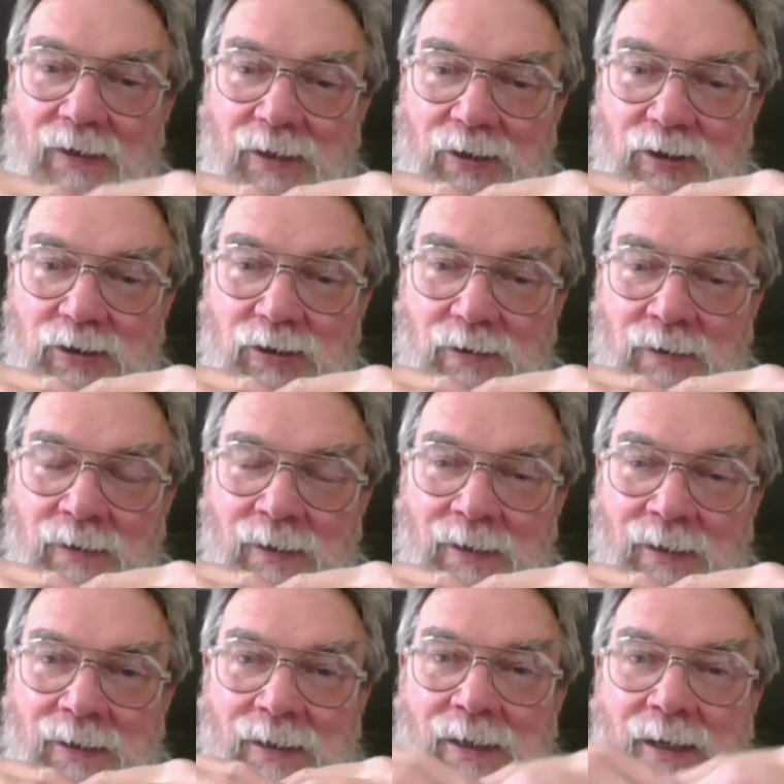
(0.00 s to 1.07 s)
engine.
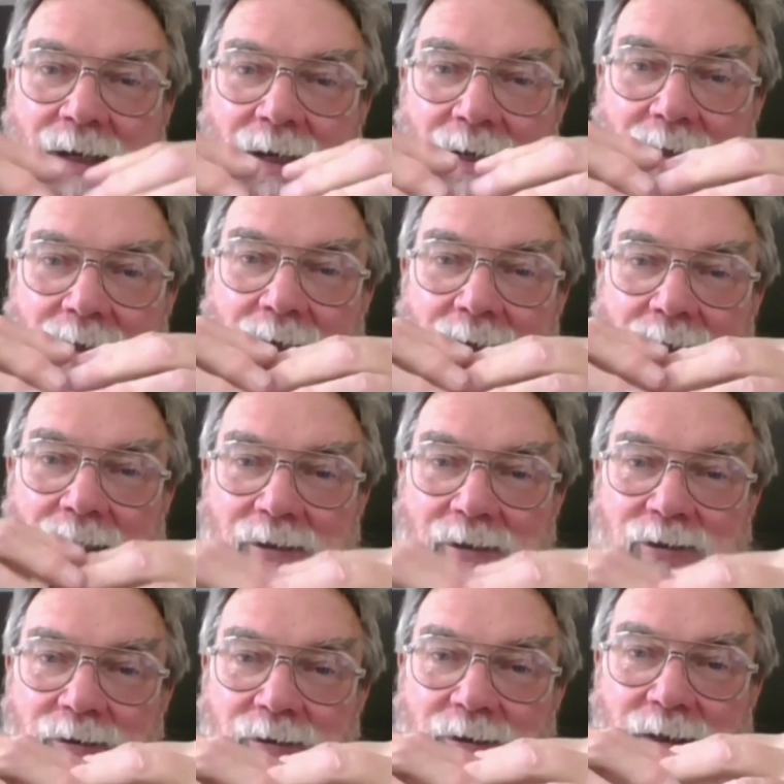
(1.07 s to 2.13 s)
And then at a
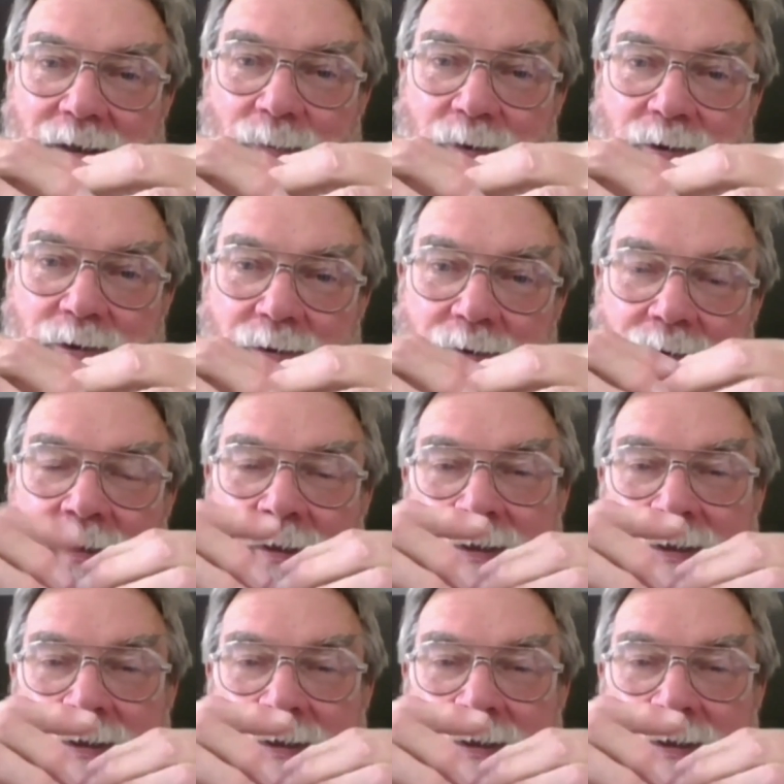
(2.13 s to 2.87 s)
certain temperature,